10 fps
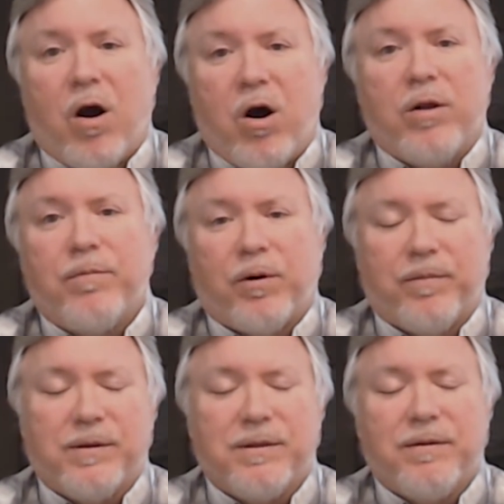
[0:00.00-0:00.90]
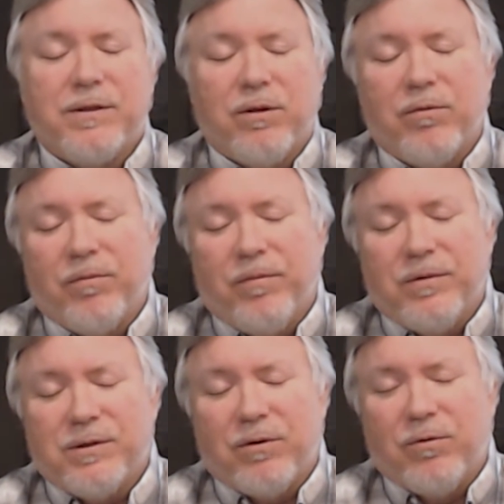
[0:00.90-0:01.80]
on purpose.
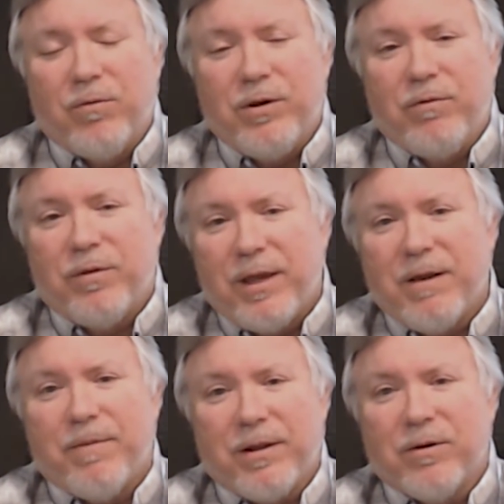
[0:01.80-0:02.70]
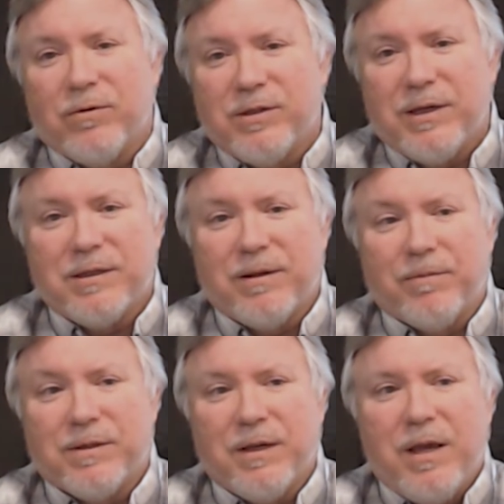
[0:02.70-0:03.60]
So when you think about those
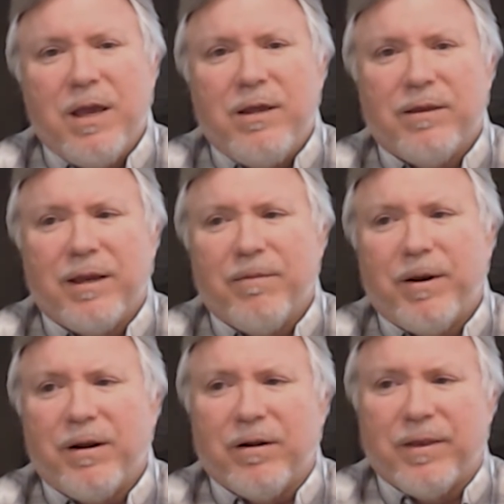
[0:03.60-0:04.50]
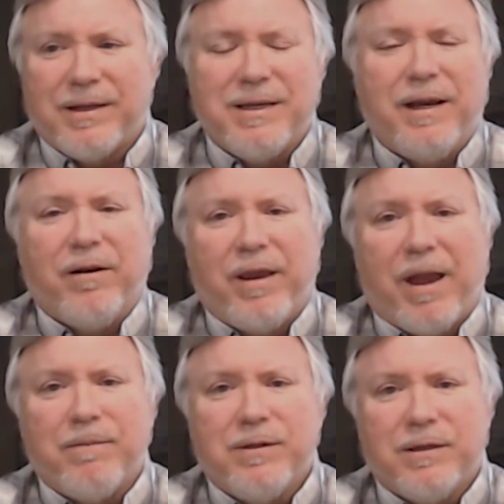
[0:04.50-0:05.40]
systems, you think about, oh, that's an air
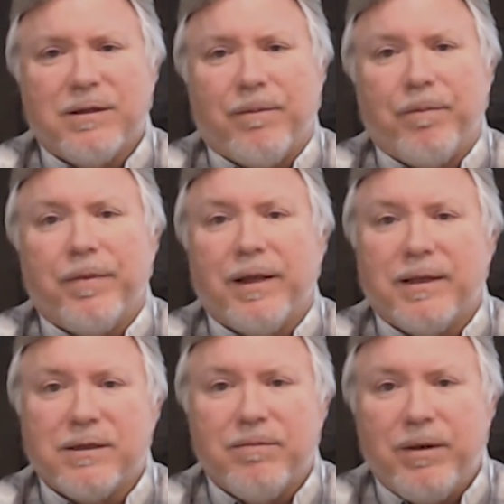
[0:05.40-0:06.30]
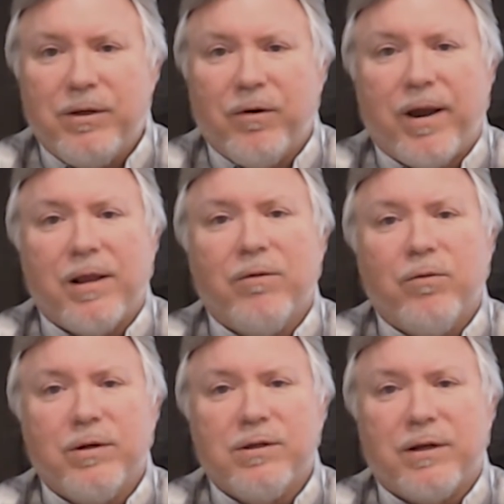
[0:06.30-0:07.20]
gap system. That doesn't mean you're out of the
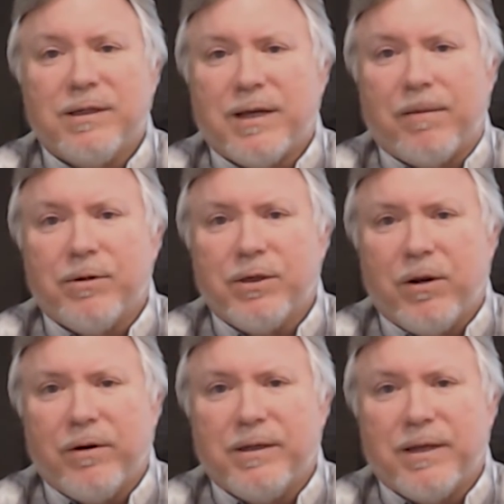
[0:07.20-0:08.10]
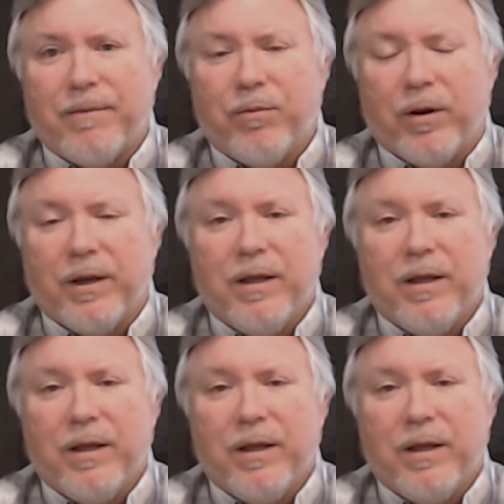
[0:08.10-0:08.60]
woods on a cybersecurity standpoint.